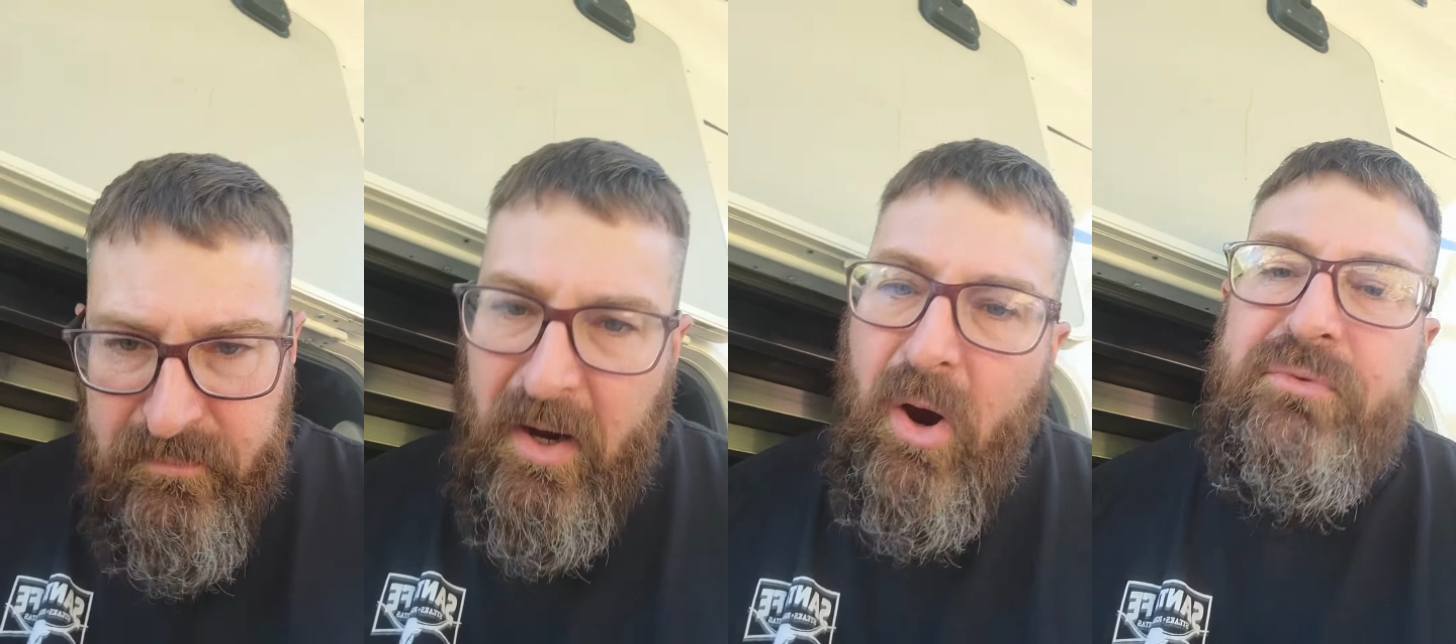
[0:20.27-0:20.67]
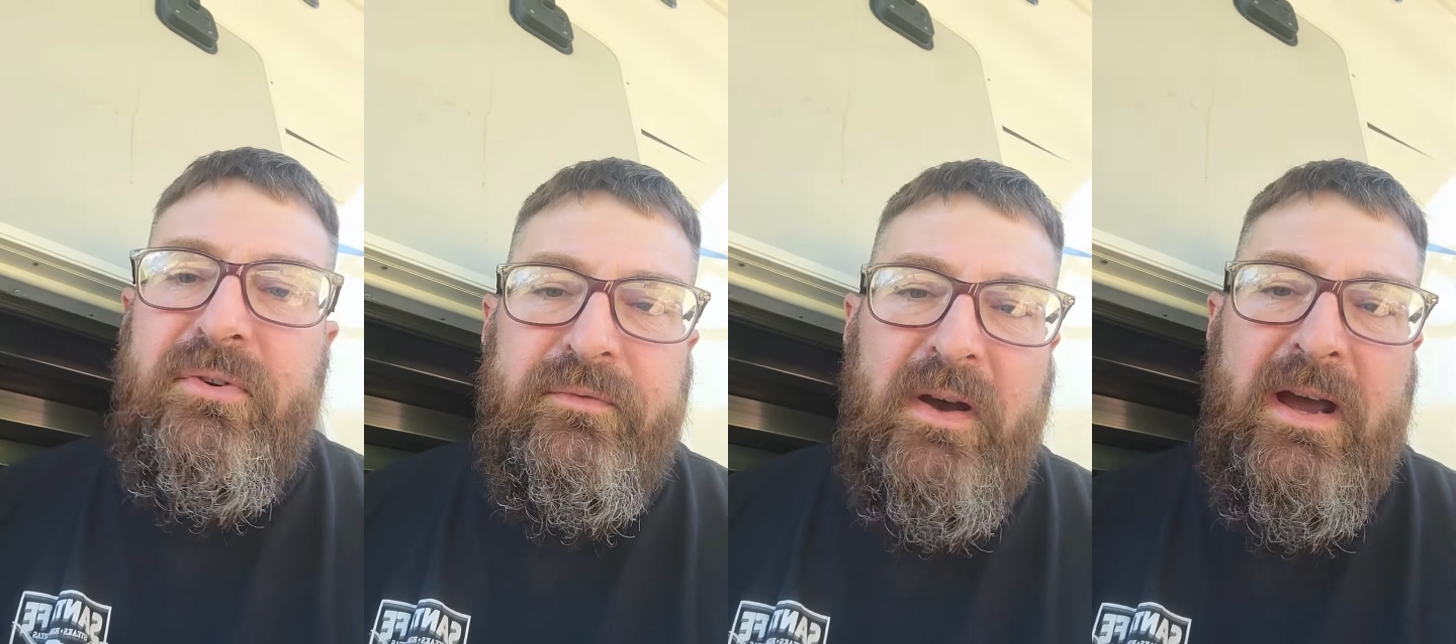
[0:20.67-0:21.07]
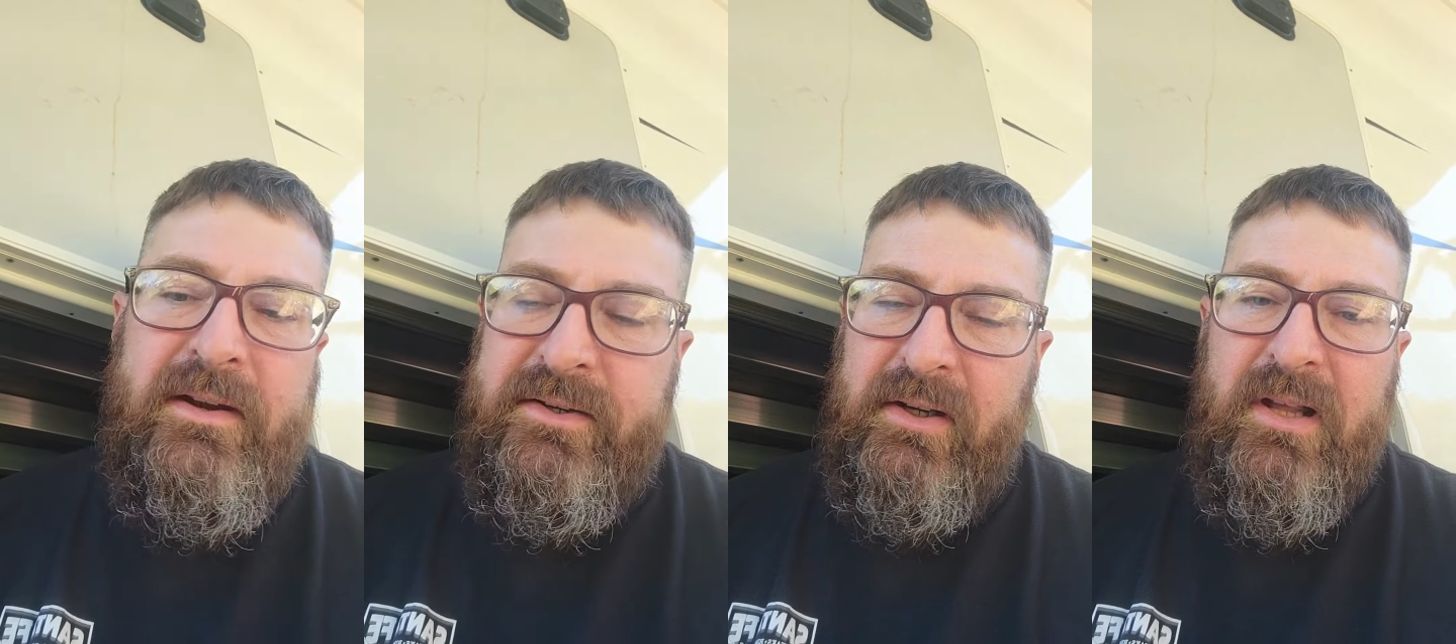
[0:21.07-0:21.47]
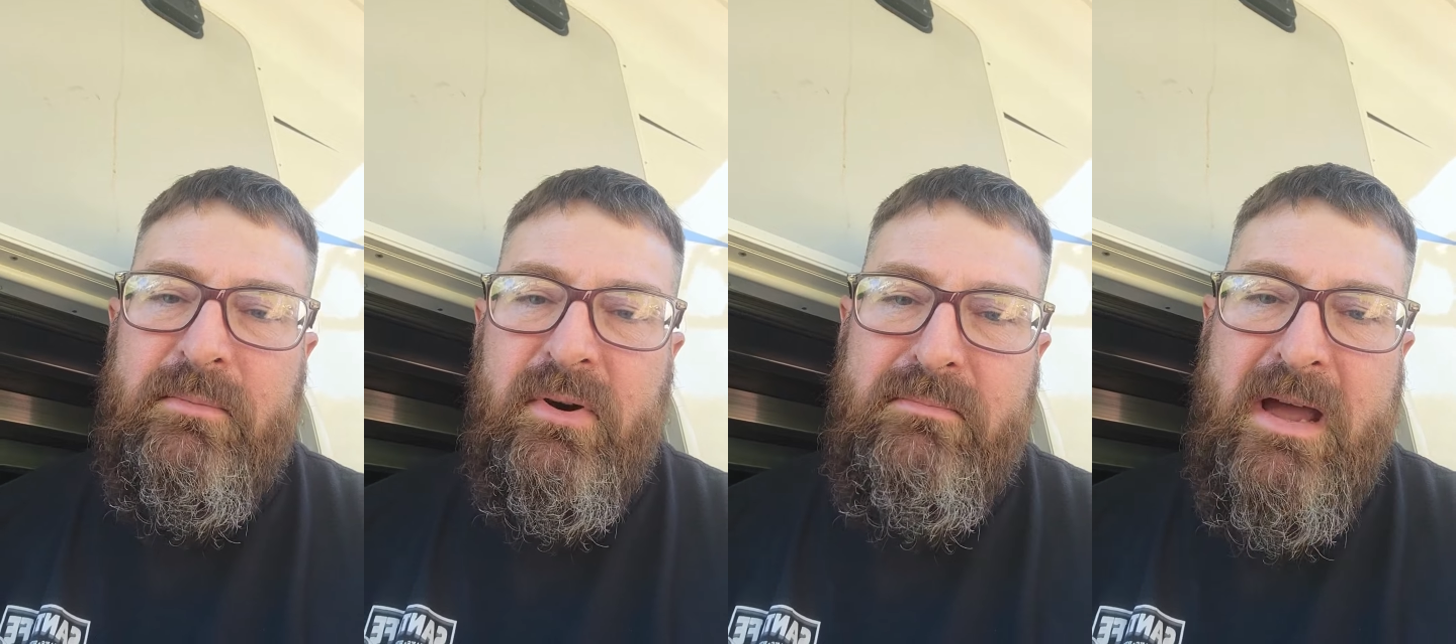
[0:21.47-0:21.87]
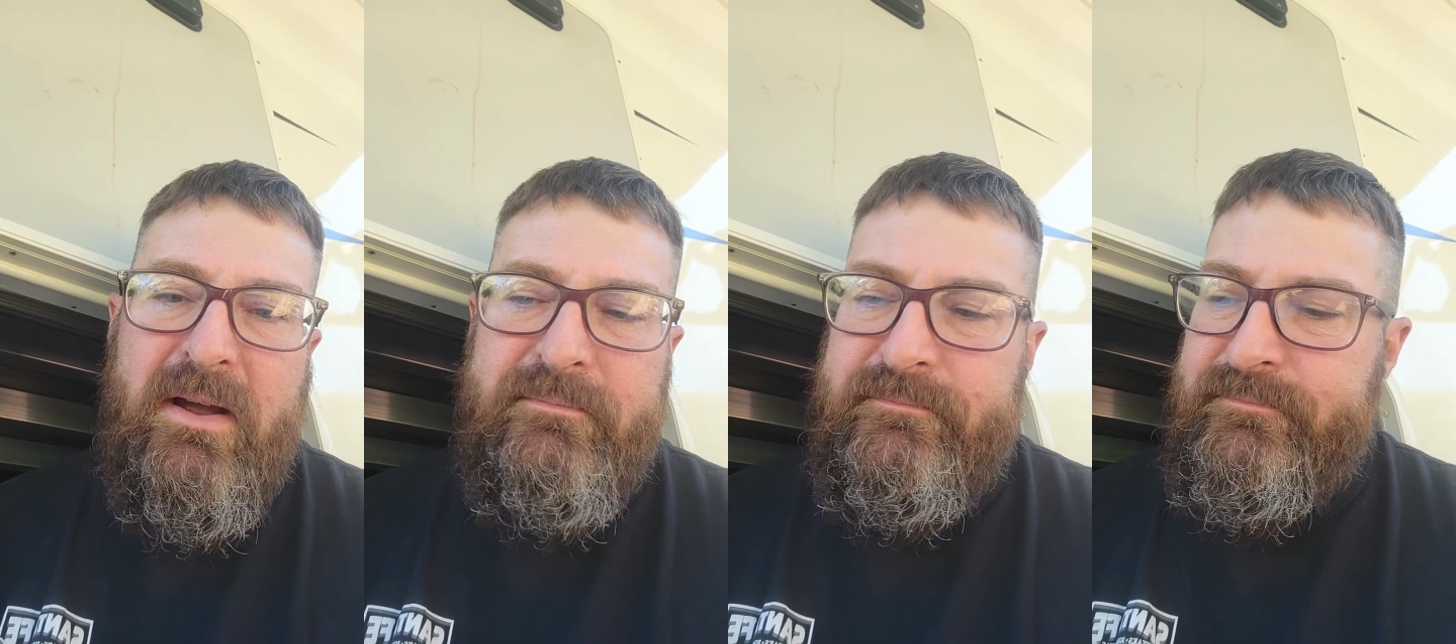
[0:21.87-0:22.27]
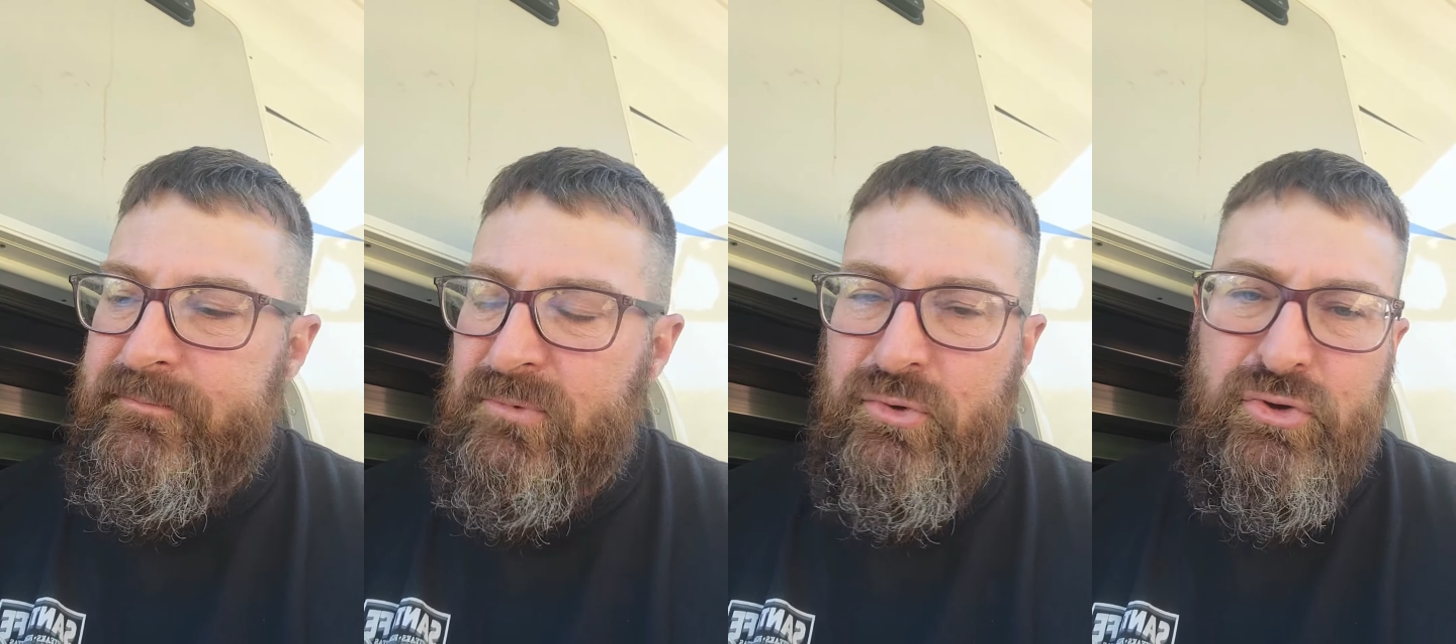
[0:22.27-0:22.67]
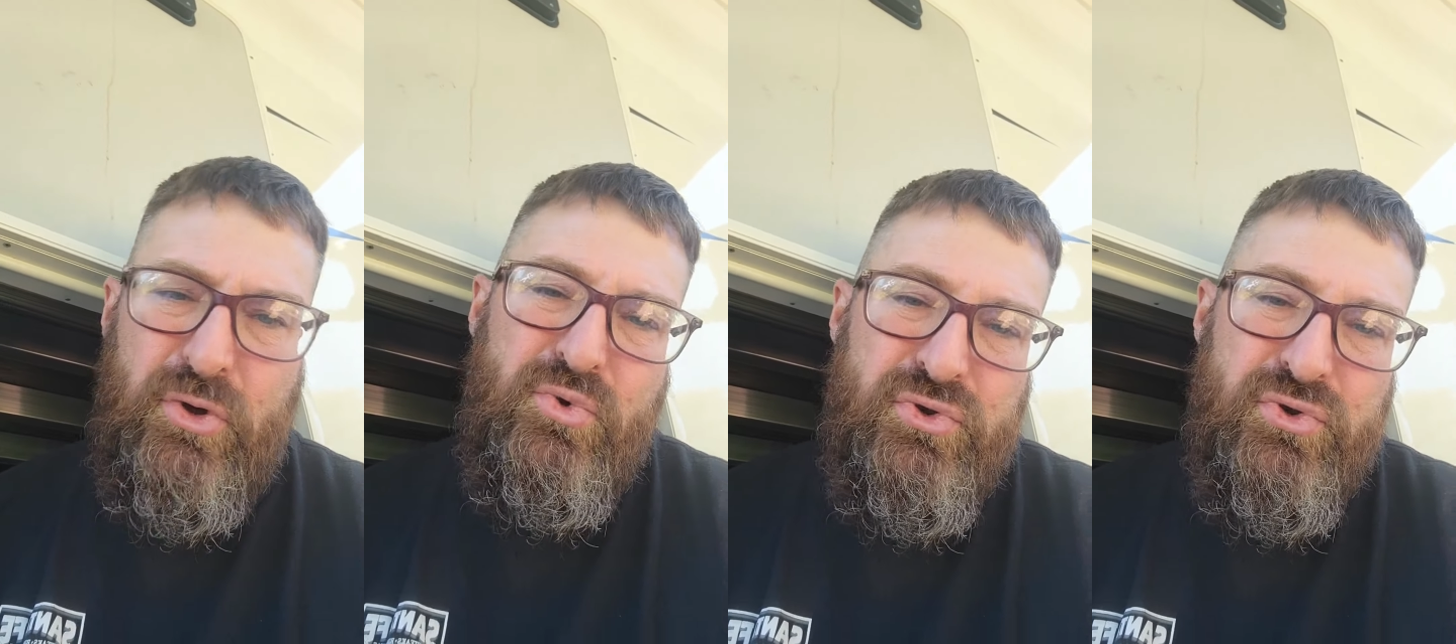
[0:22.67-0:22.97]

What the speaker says: often fight a dilemma about tool